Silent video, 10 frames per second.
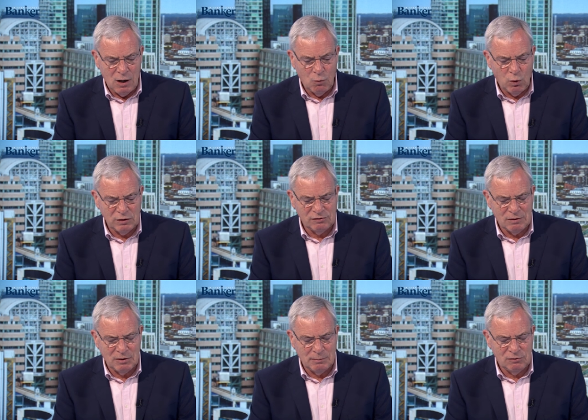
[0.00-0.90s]
What are
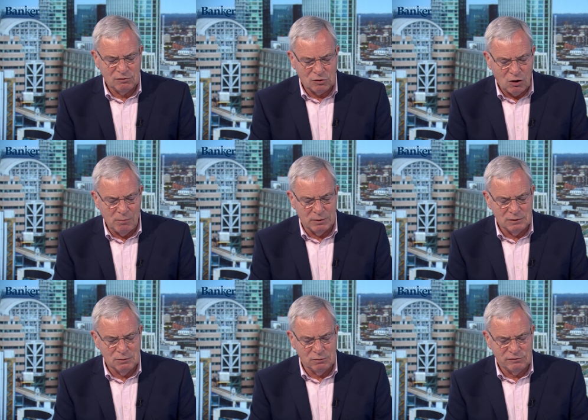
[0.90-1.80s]
some of the most
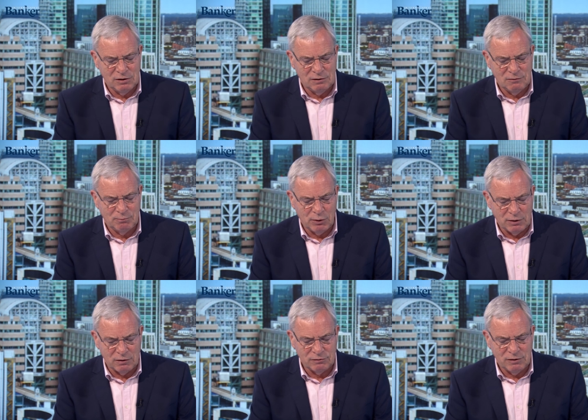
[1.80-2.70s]
common alternative
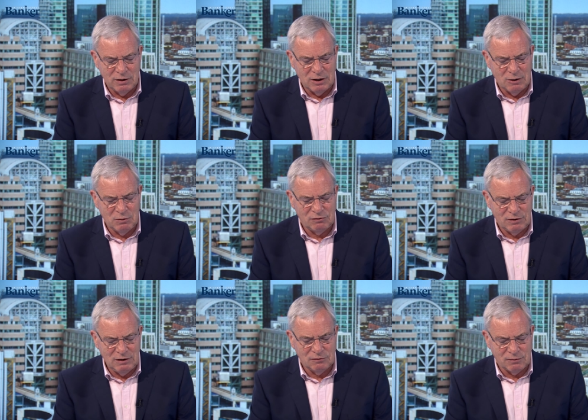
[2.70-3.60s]
products in which
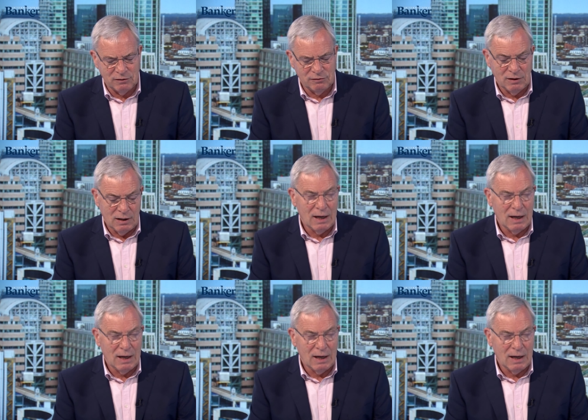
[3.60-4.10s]
these funds